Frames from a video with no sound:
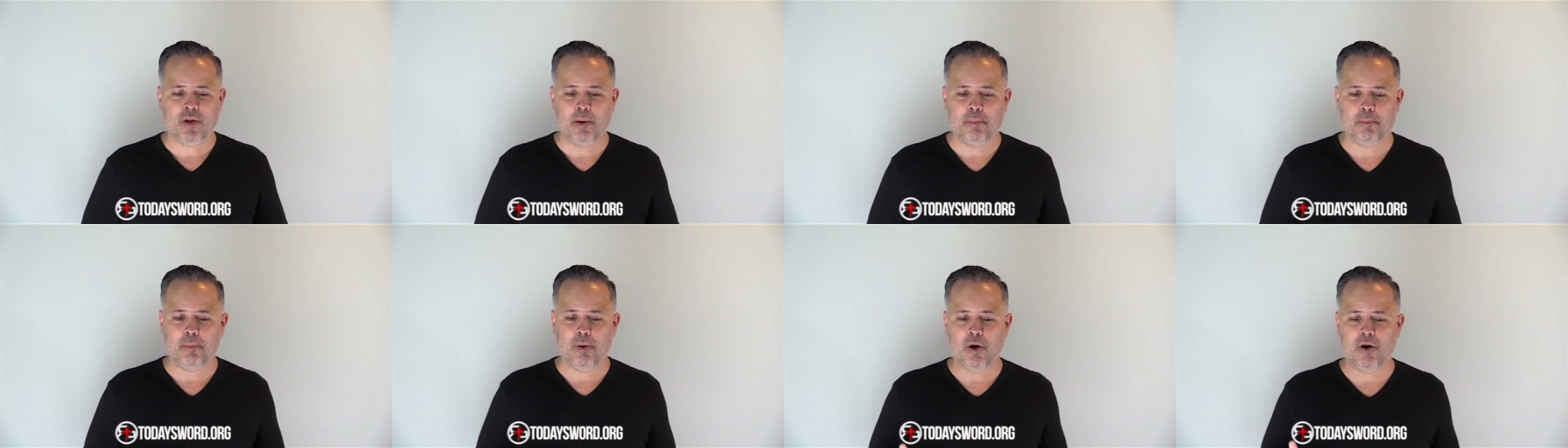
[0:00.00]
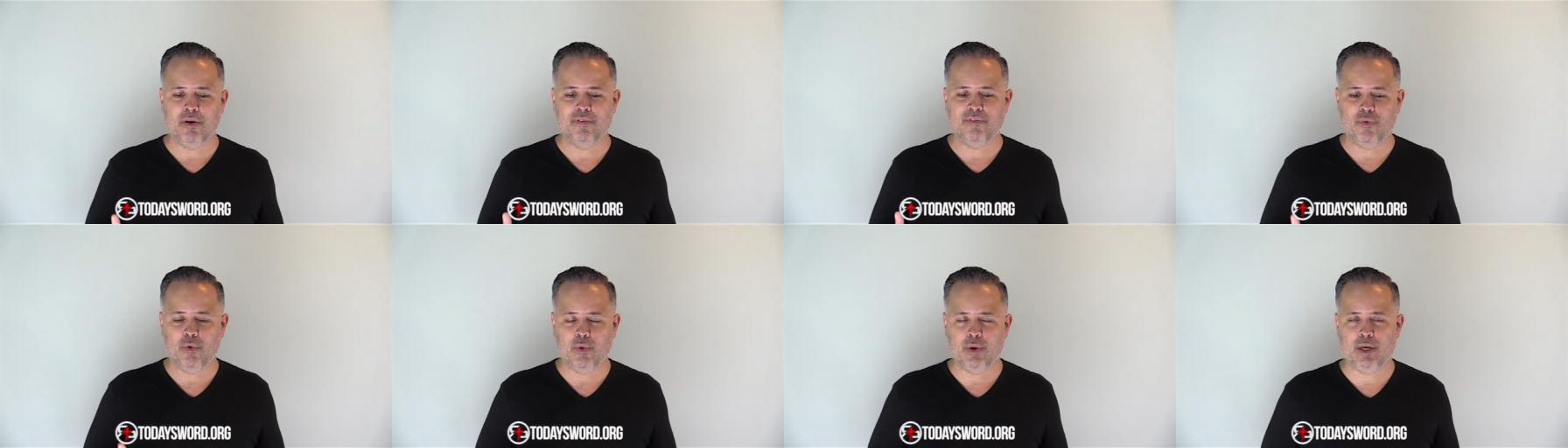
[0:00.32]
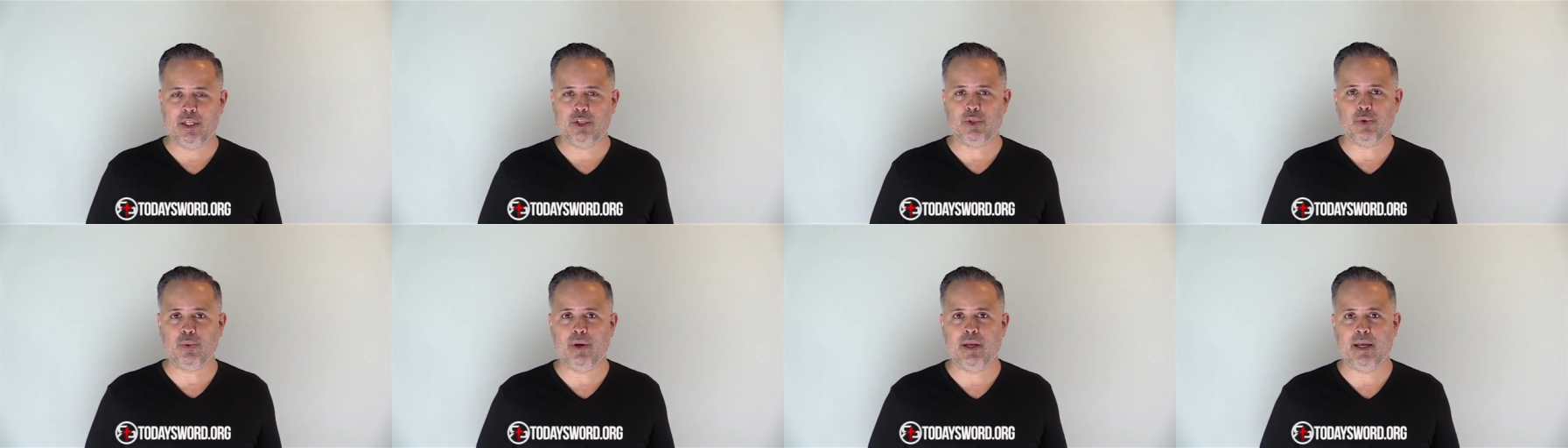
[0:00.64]
part
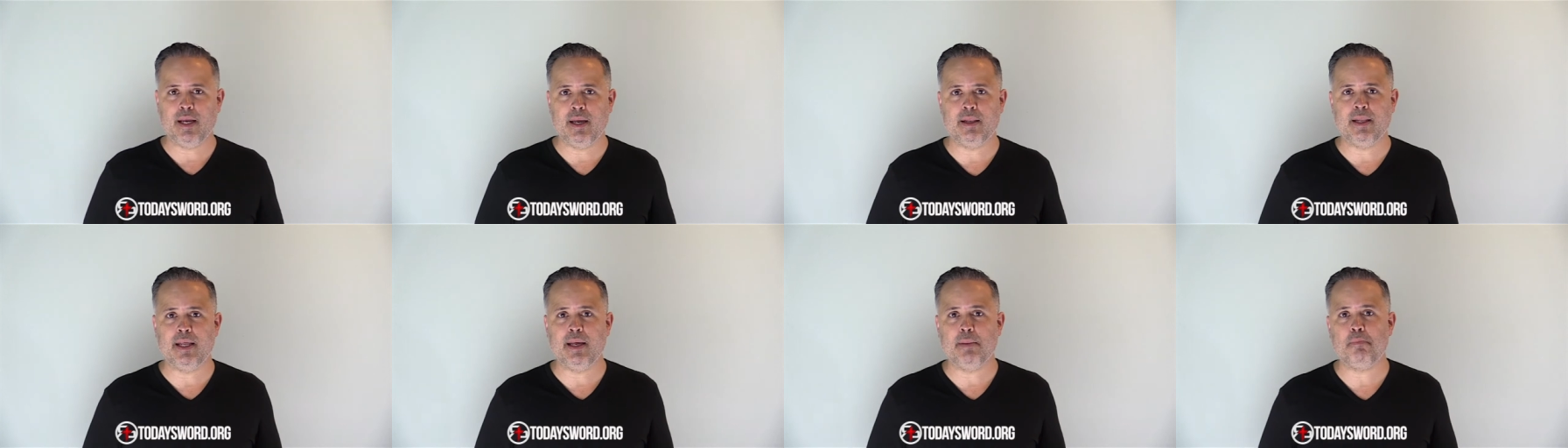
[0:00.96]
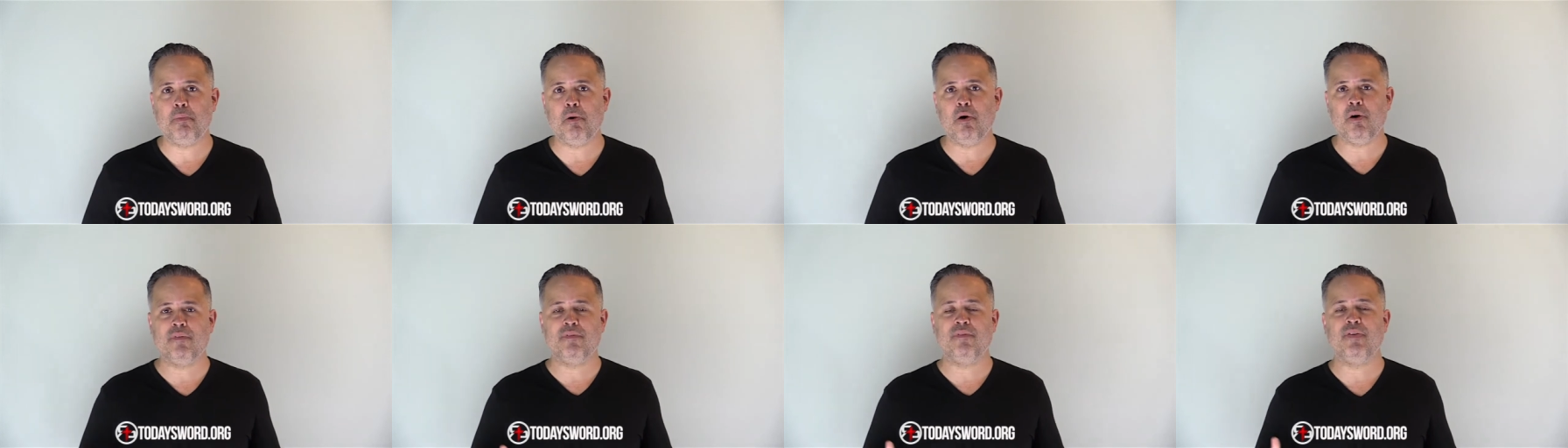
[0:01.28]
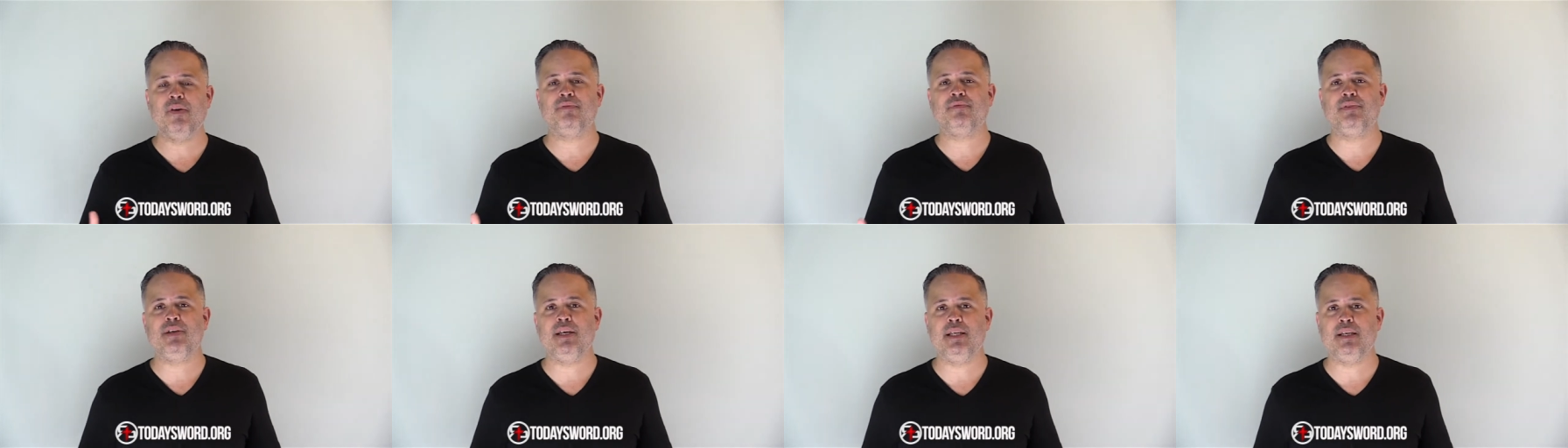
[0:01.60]
43, and then part
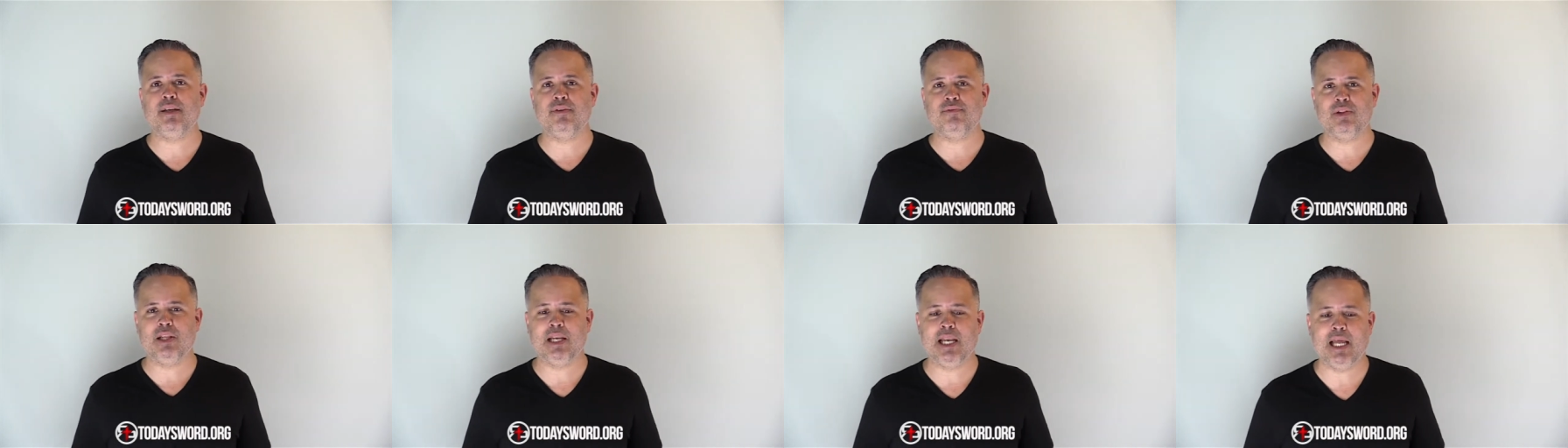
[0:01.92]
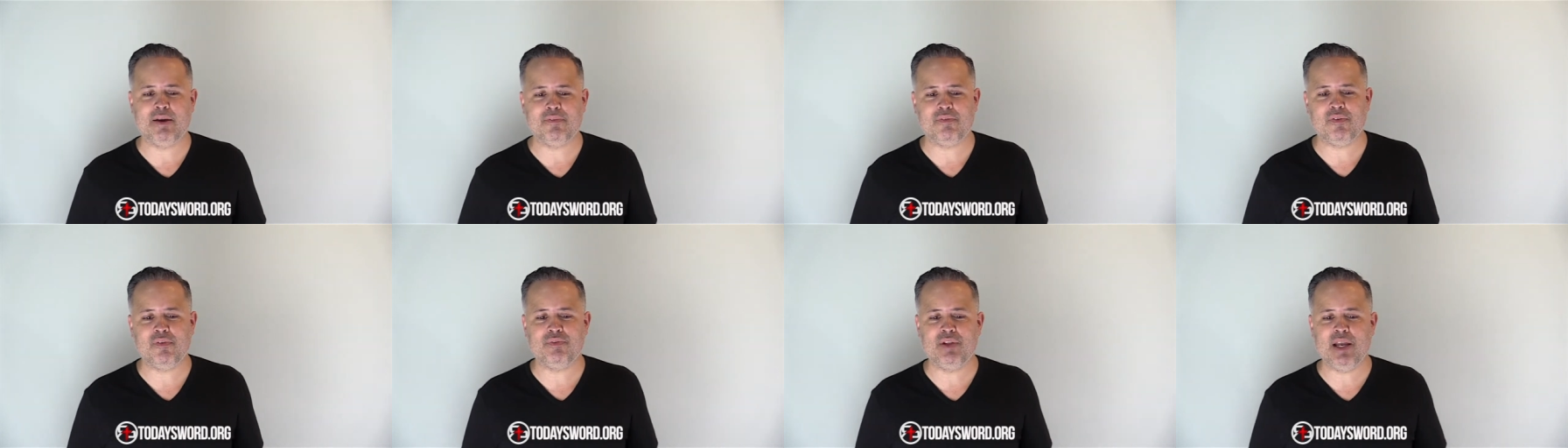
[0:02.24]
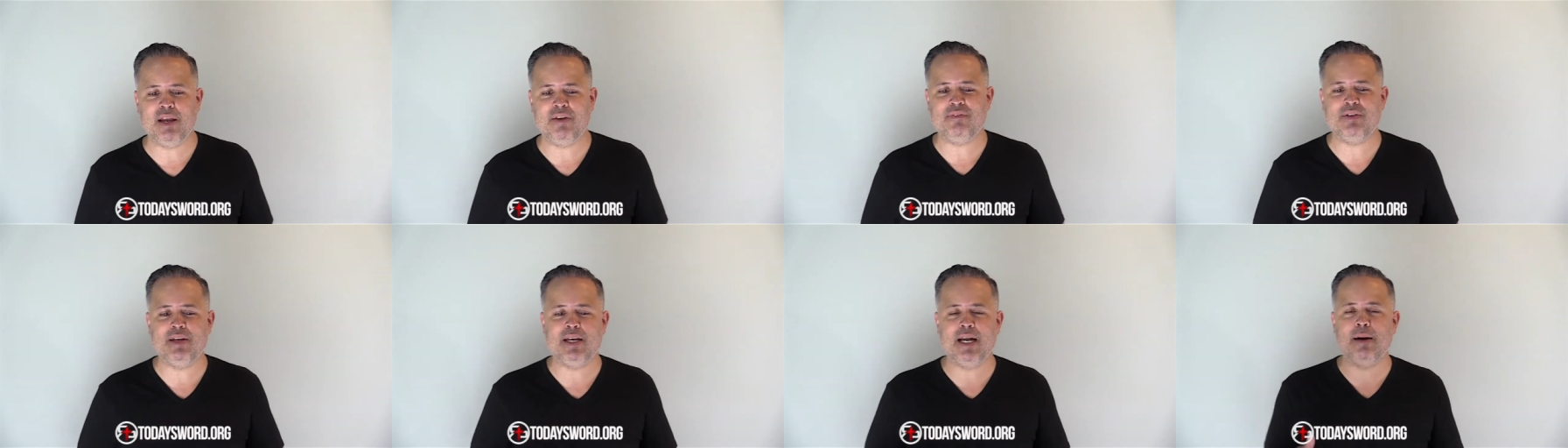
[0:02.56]
15 of the life of David.